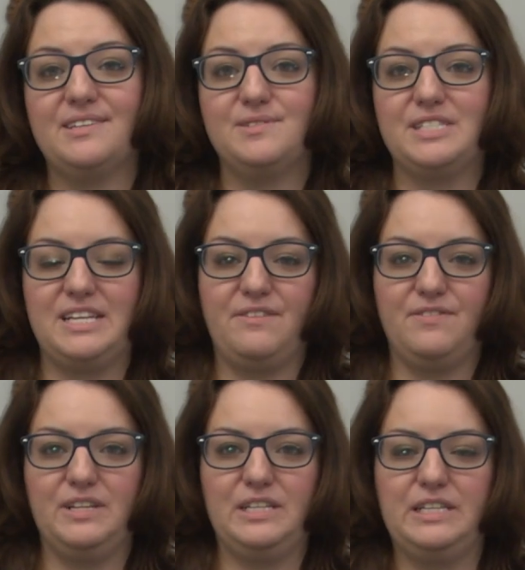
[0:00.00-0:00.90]
It was
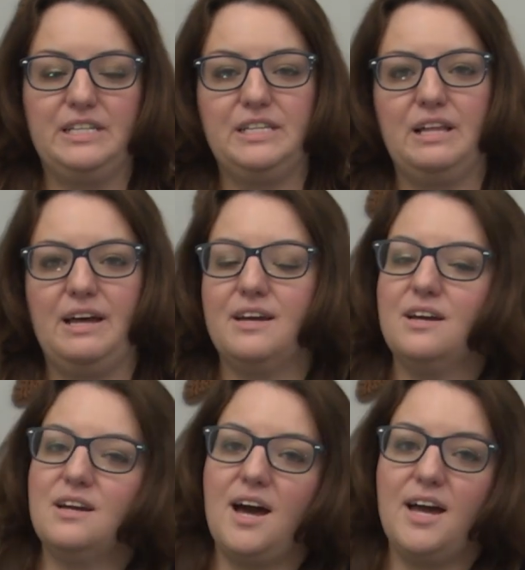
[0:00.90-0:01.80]
definitely
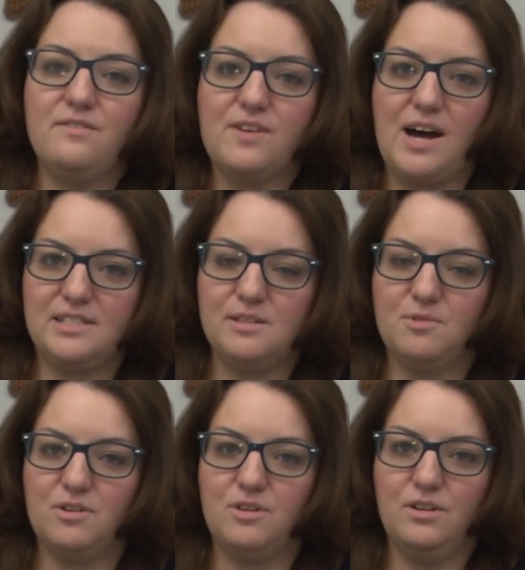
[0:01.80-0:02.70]
like kind of
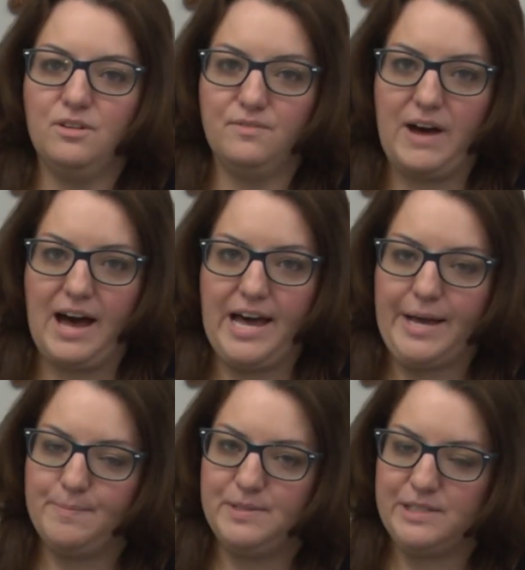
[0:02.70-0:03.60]
Gossip Girl
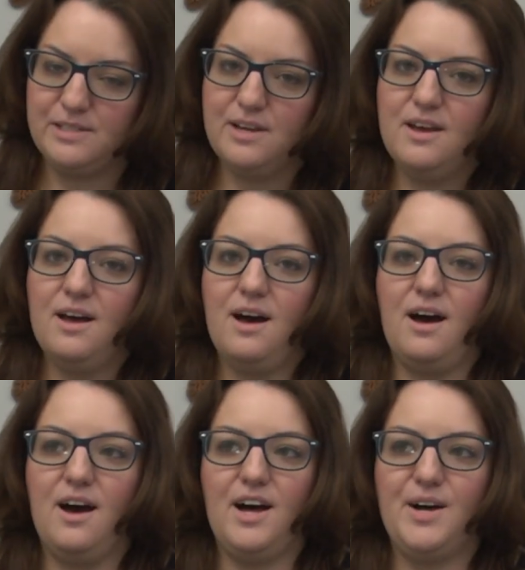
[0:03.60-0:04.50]
vibes.
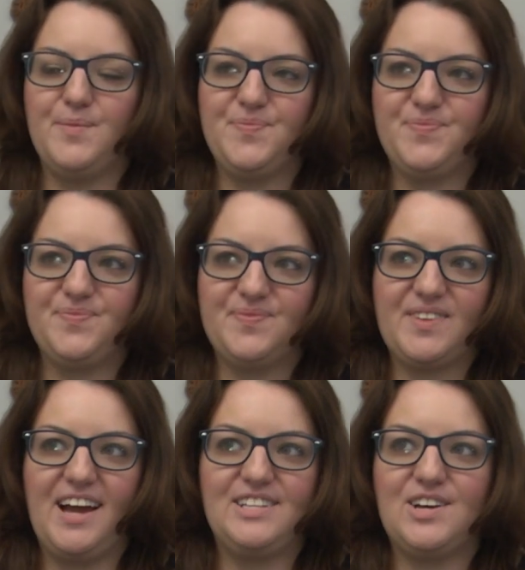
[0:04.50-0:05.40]

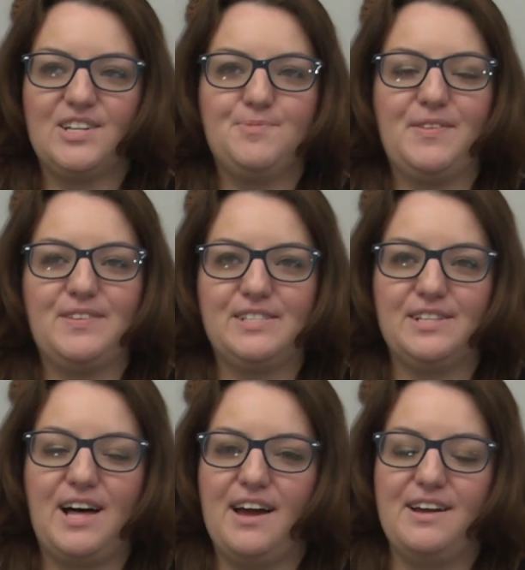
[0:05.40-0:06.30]
I talked about this a
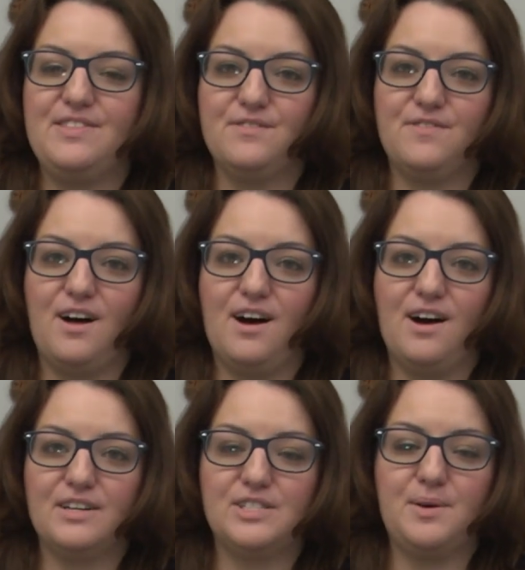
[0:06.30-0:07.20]
lot in the
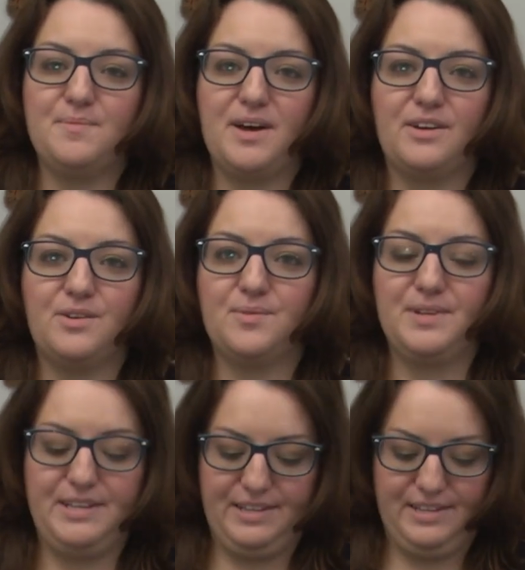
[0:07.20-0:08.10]
vlog, so I'm not going to
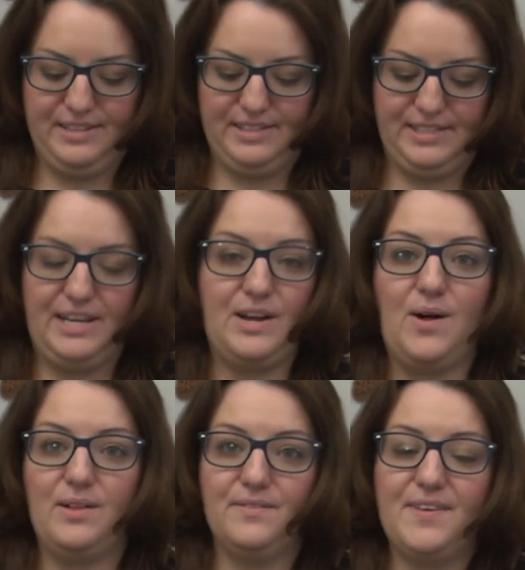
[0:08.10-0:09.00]
restate
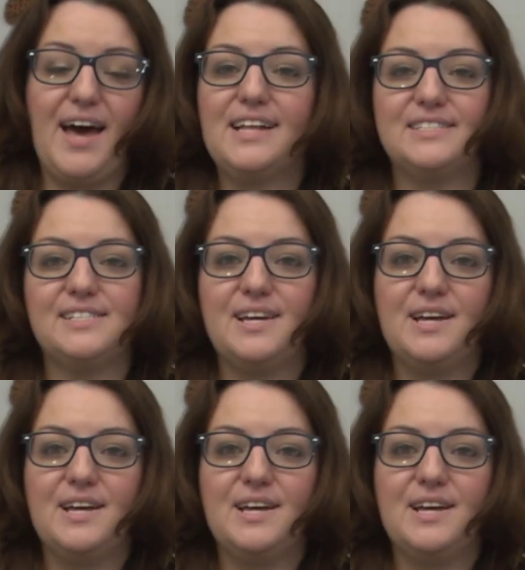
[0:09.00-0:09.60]
all of that,